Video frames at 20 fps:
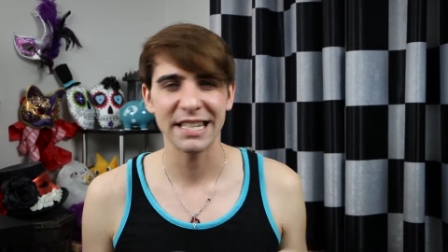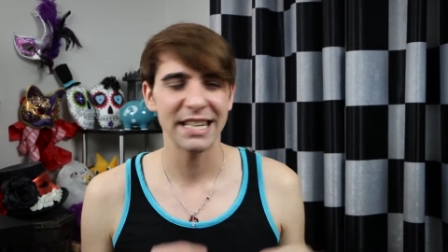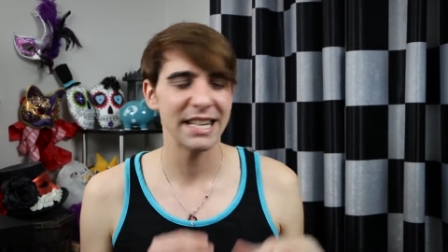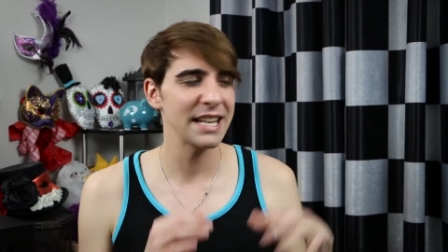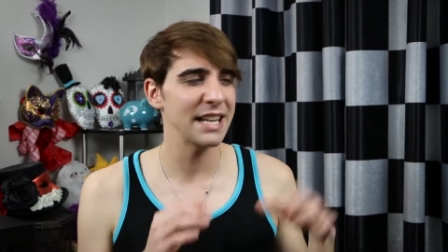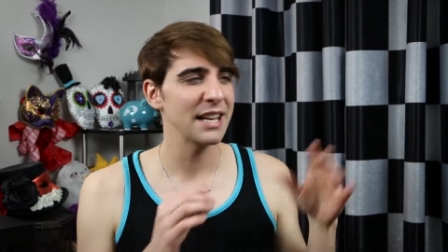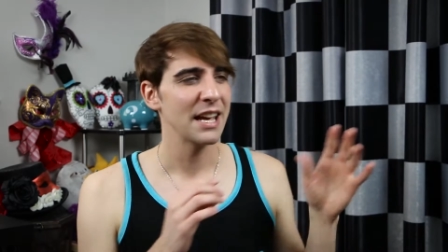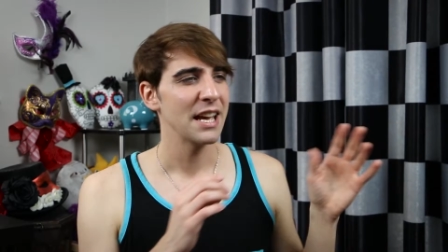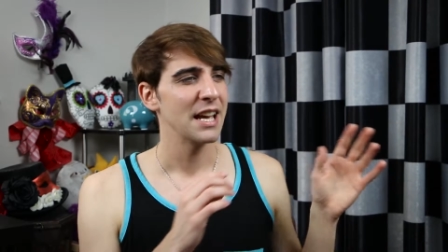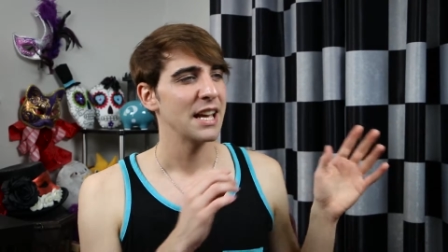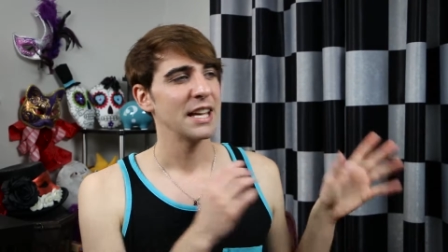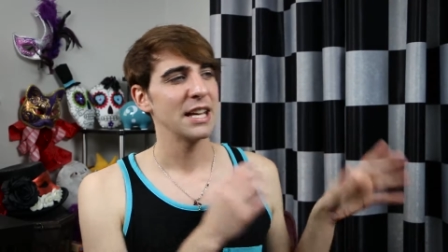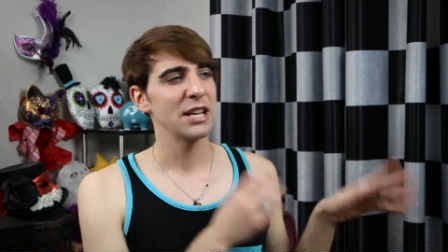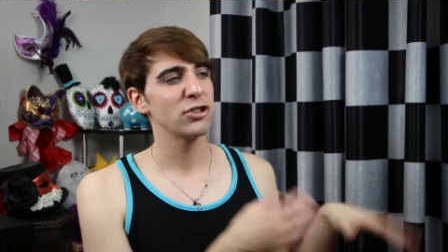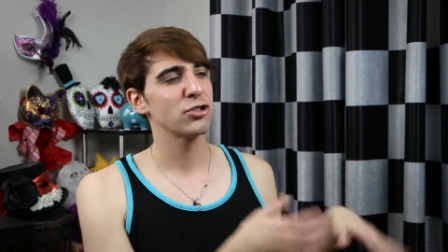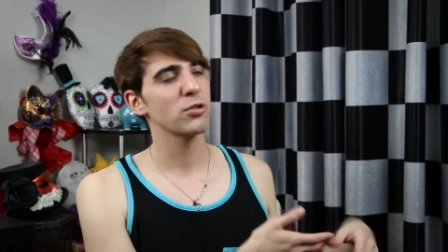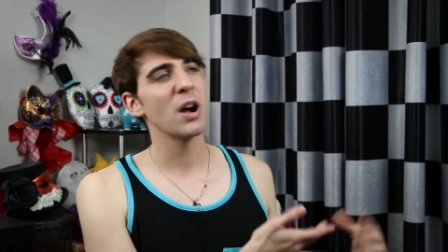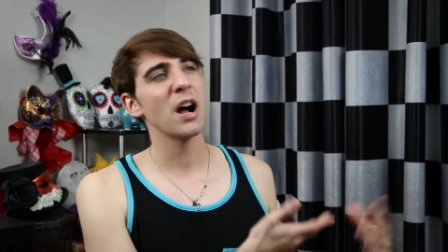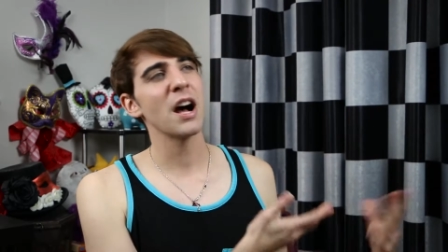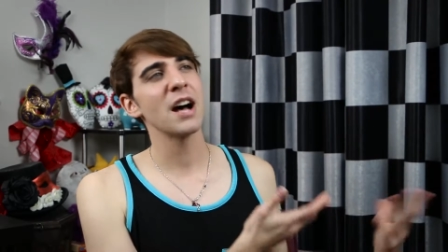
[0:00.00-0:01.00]
He he
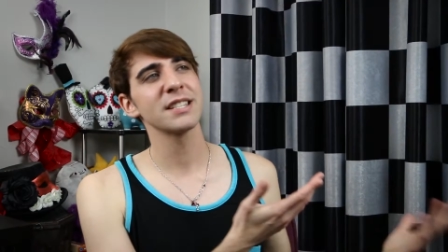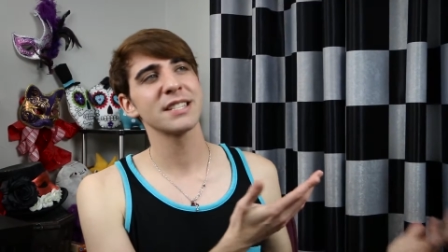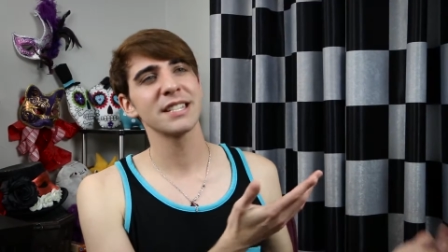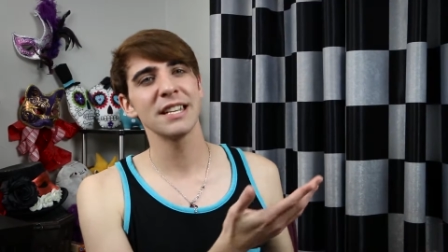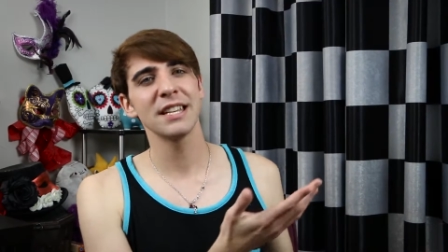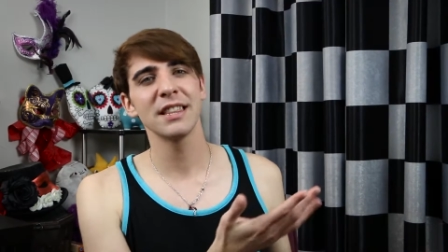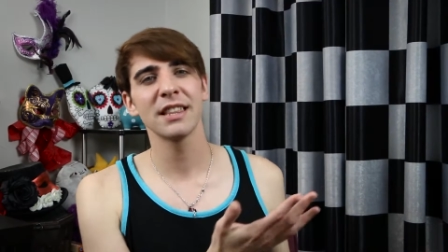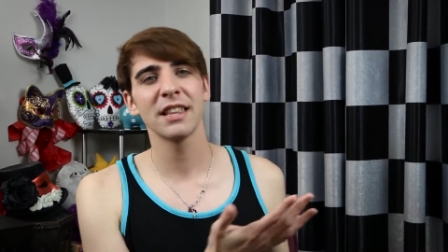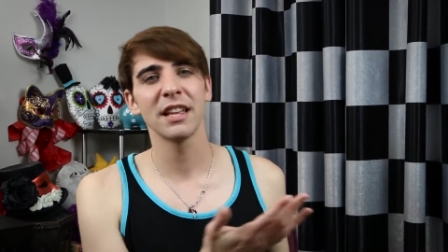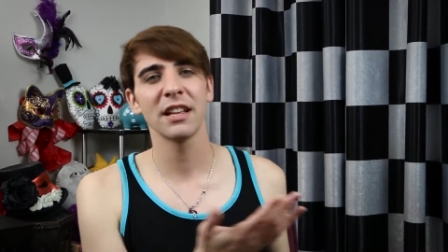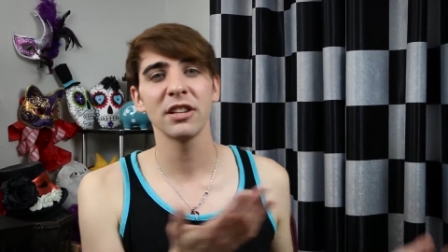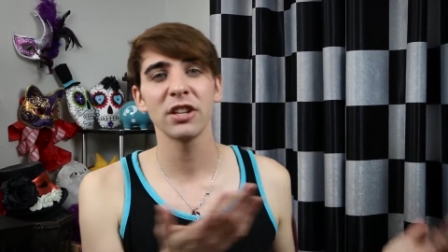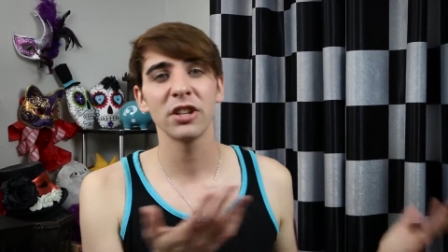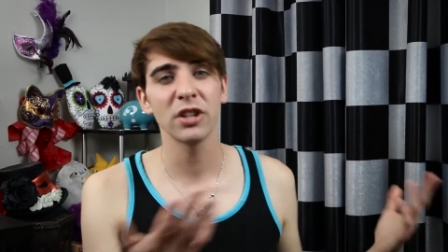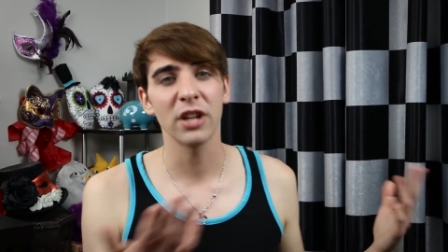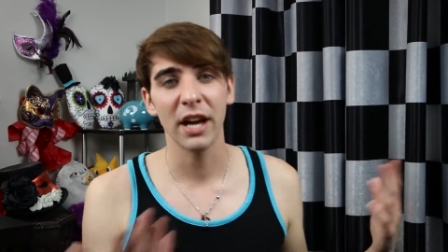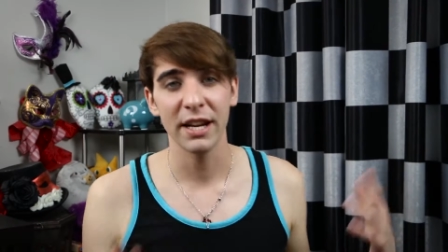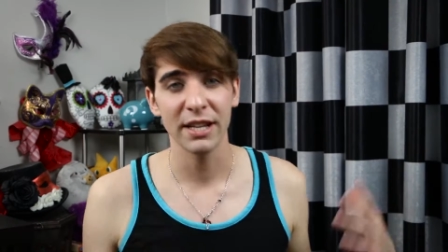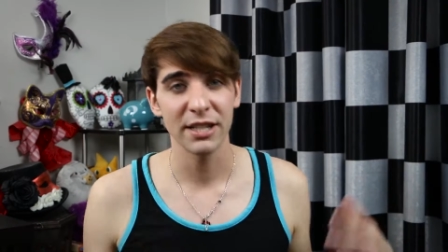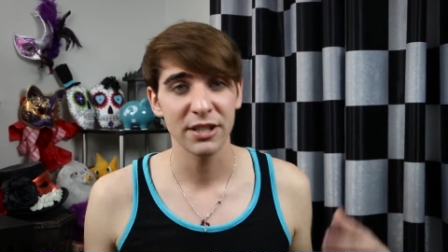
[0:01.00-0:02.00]
draws in the
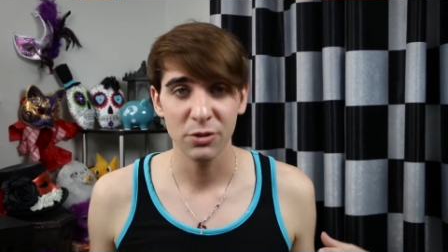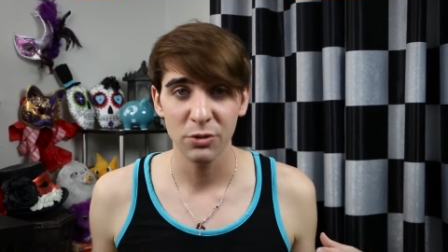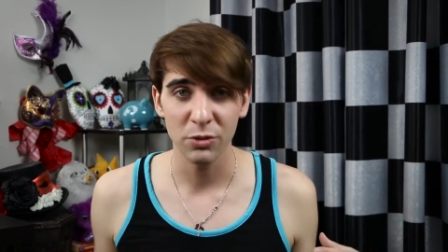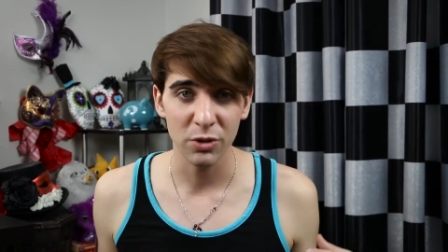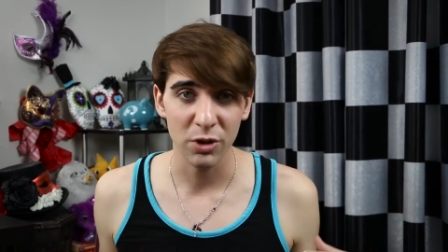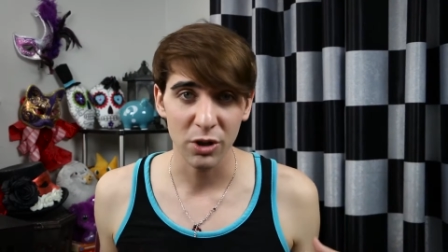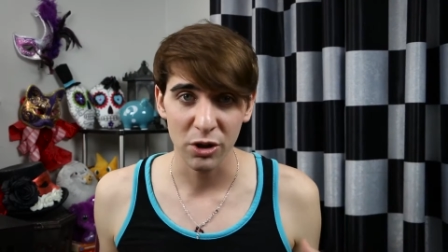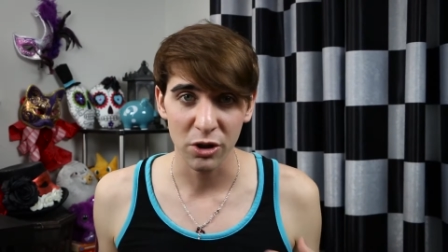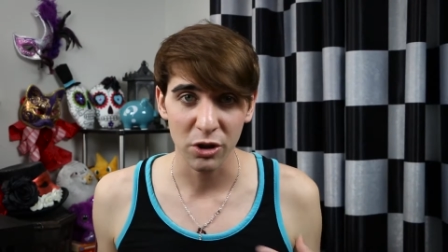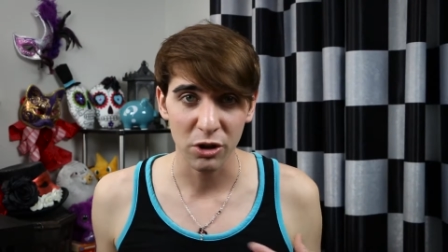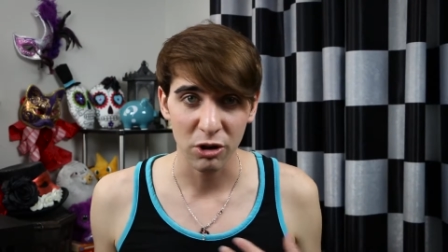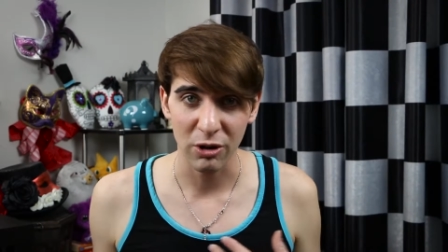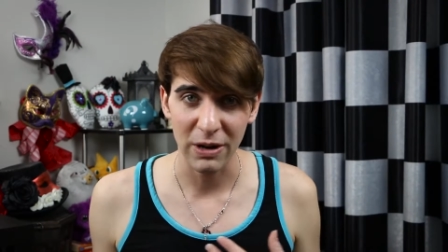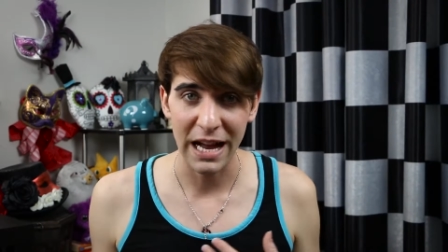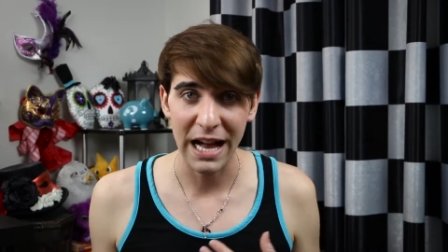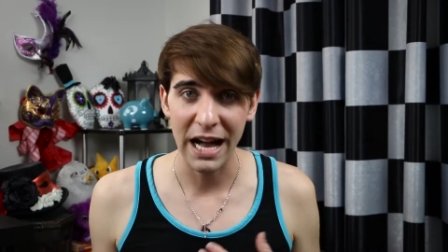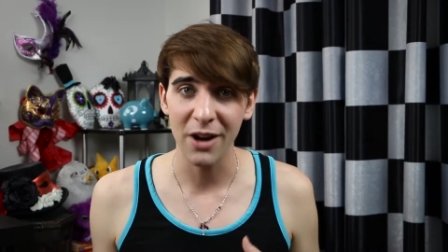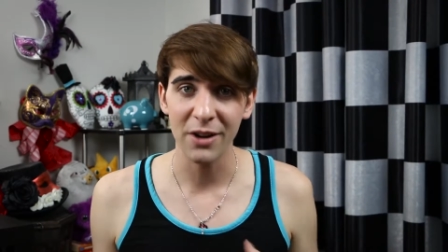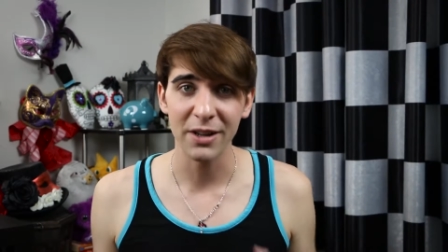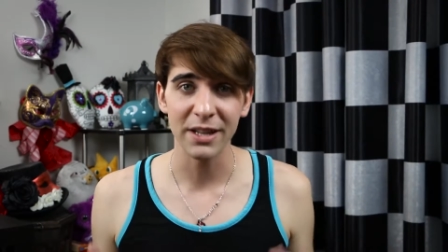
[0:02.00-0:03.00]
little high school girl
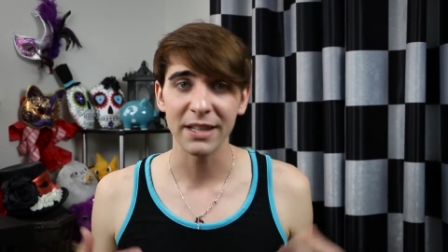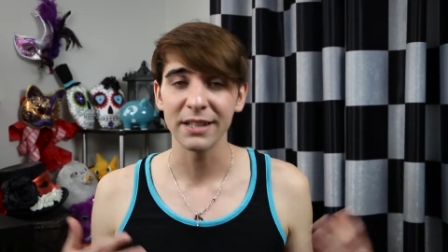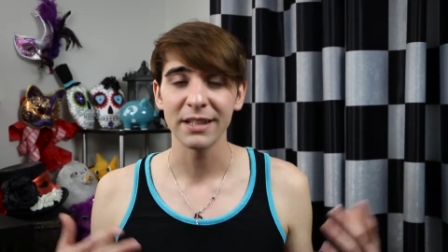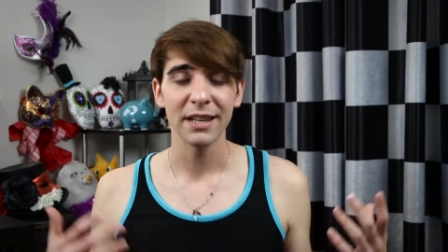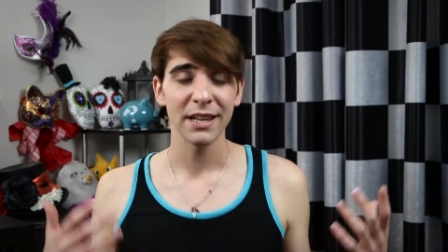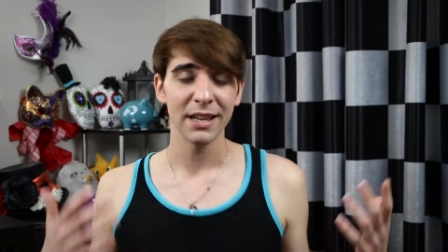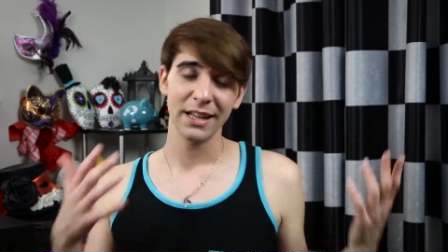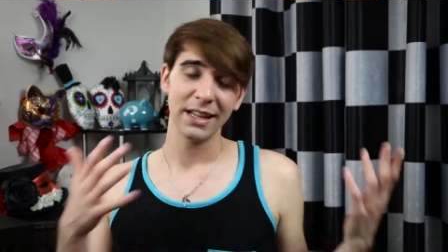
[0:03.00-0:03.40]
crowd and